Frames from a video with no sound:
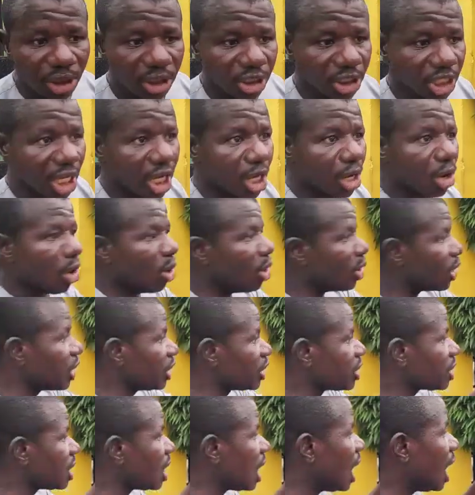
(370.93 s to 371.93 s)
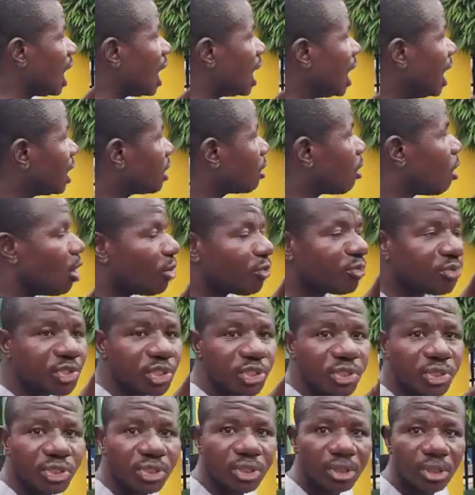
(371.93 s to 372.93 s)
the original head
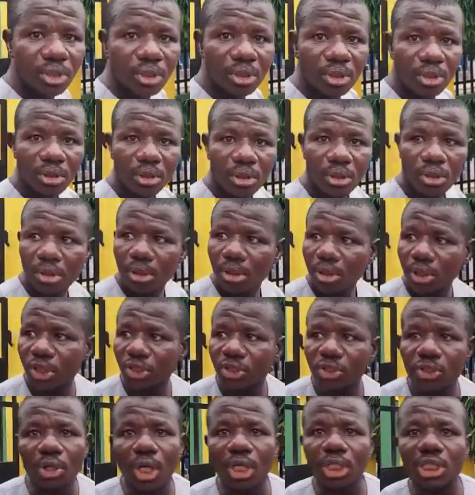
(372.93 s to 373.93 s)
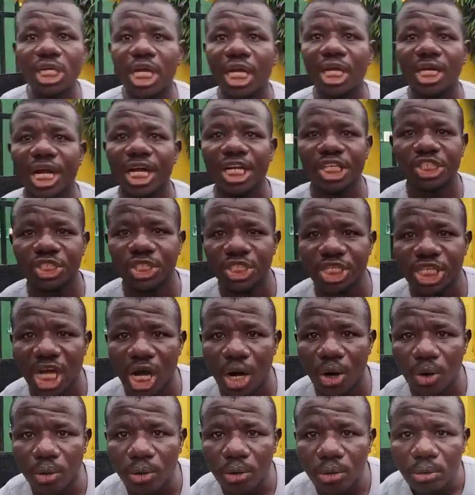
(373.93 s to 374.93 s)
office is not here in
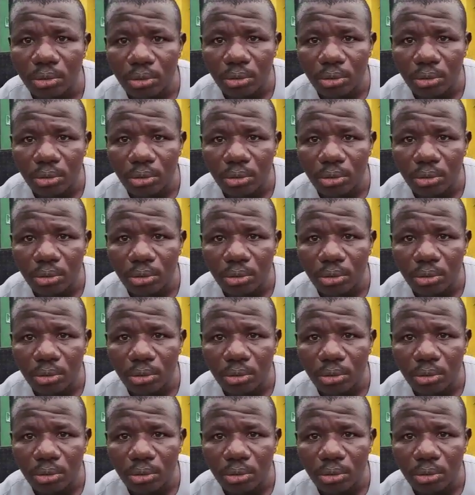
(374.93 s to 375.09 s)
Nigeria.